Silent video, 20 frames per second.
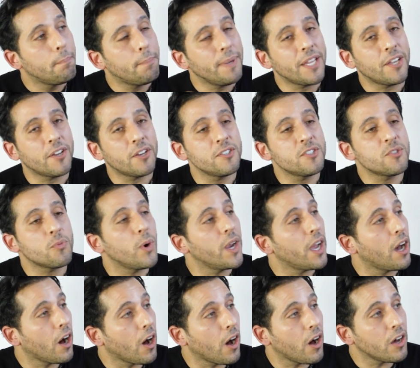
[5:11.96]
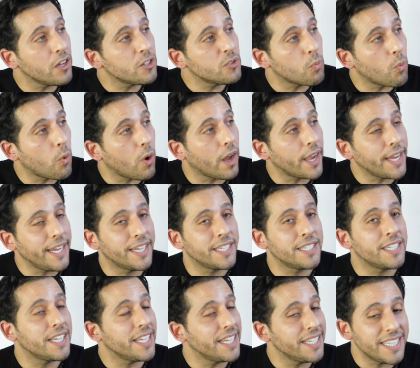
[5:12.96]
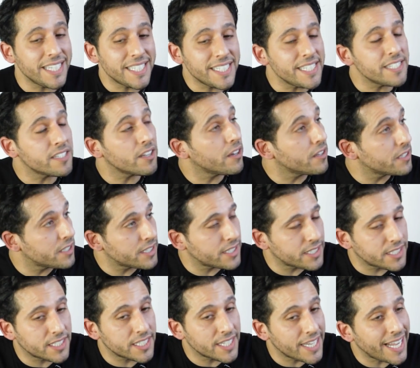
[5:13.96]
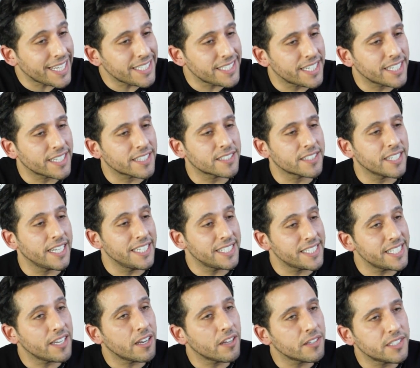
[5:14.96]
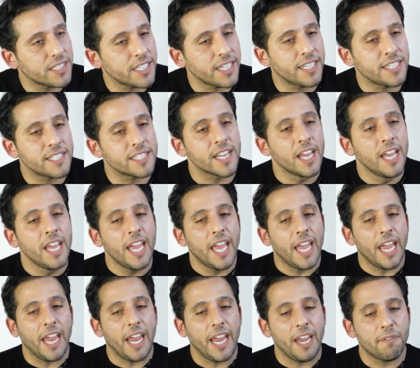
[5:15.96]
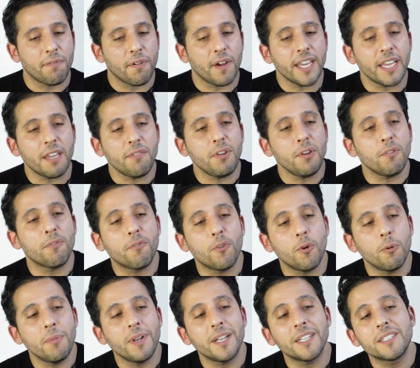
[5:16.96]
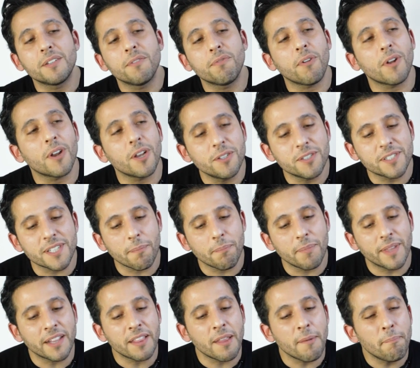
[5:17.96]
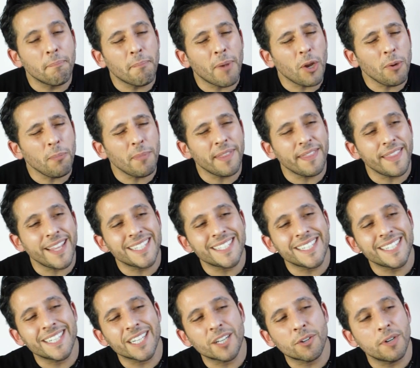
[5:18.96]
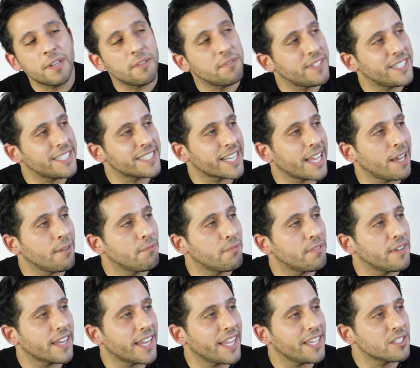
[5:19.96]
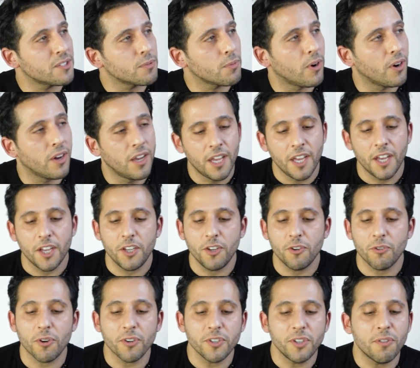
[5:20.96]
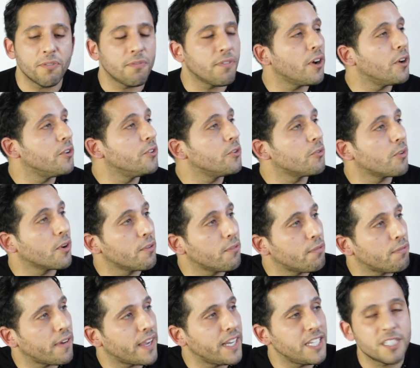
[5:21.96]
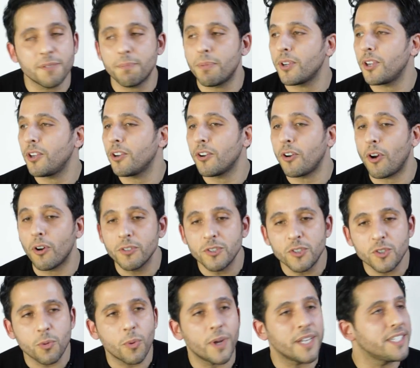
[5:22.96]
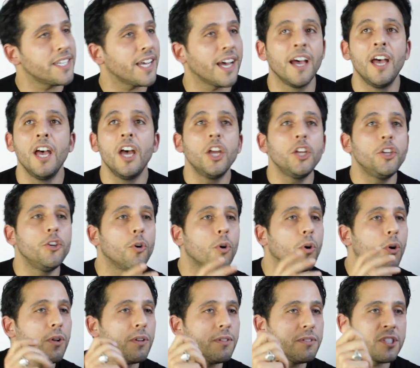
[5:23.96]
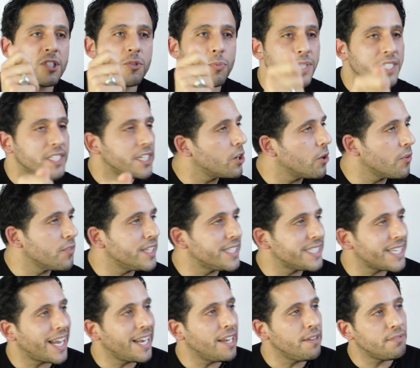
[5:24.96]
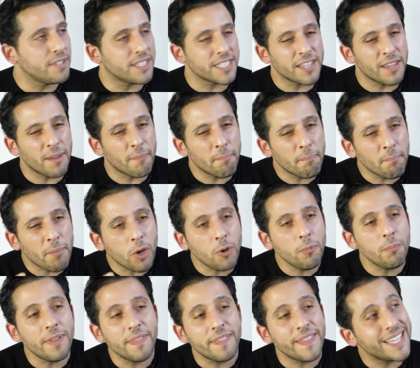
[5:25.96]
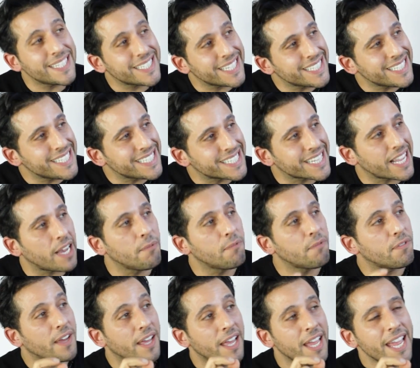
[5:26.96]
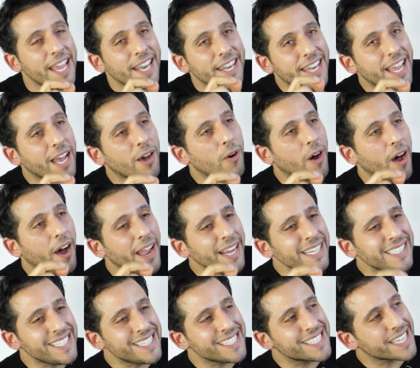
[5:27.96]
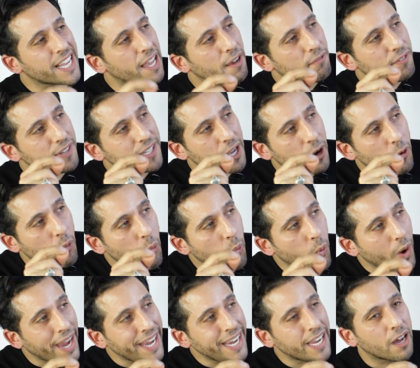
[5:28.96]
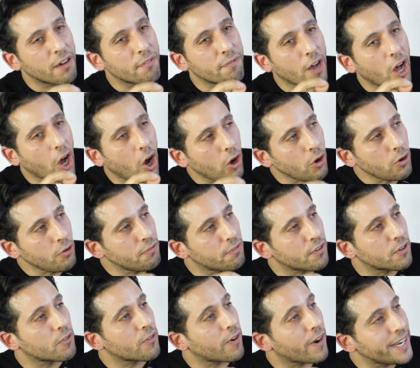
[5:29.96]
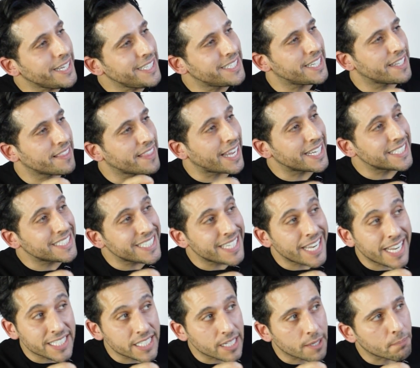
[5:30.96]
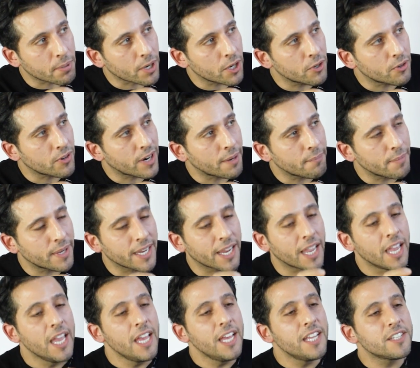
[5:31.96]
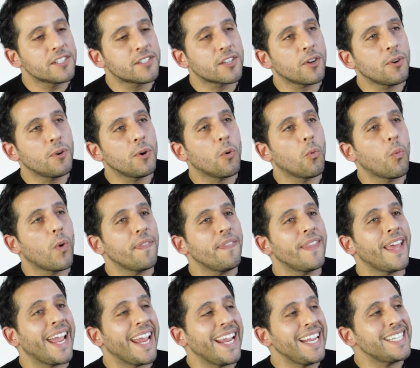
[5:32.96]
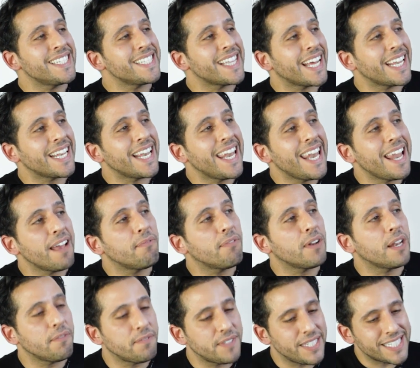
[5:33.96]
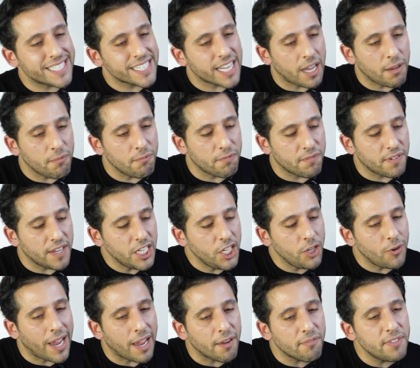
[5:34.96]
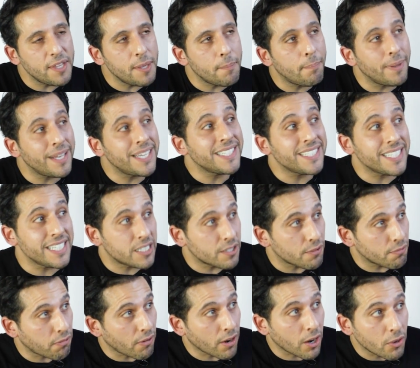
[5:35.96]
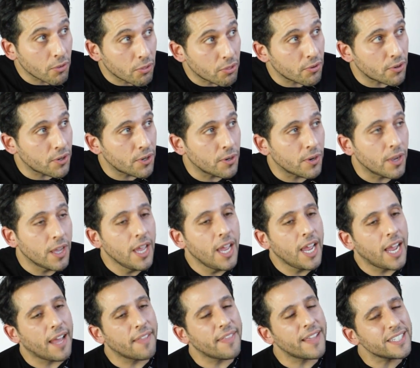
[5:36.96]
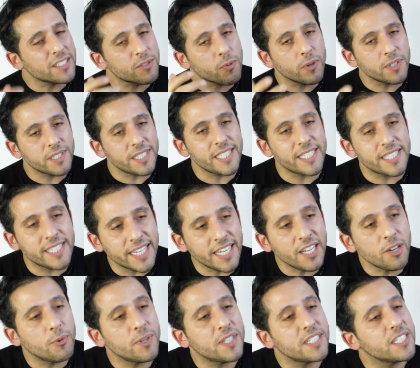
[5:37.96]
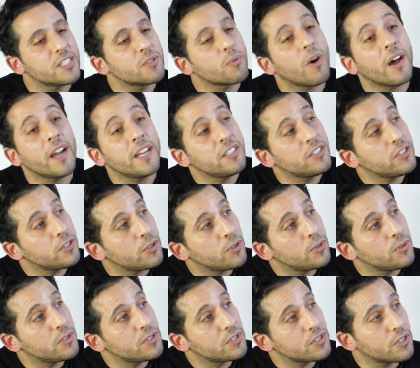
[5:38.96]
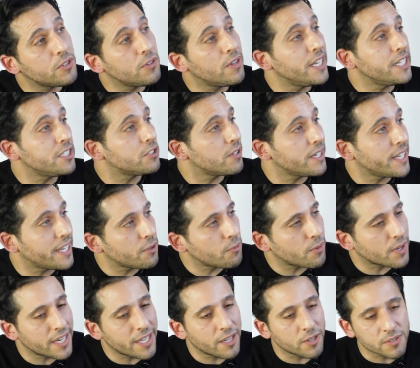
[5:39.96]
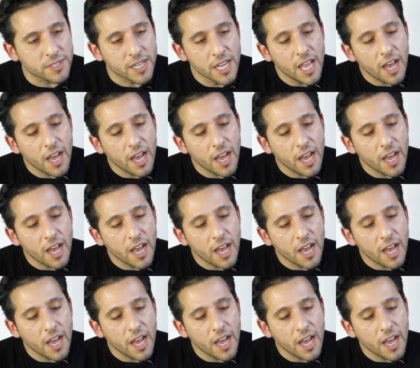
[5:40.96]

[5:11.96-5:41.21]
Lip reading: Because we're hardwired. This is our genetics. It's in our genes. If I give you a formula to follow something, the moment there's a degree of discomfort, guess what? You're on your phone, you're on Facebook, you're on Twitter, you're switching on the television. The moment there's a discomfort. Now, I discovered a way of overriding that genetic programming. So when there is that level of discomfort, you have the ability to follow through. And that's what distinguishes what I do to literally anyone else.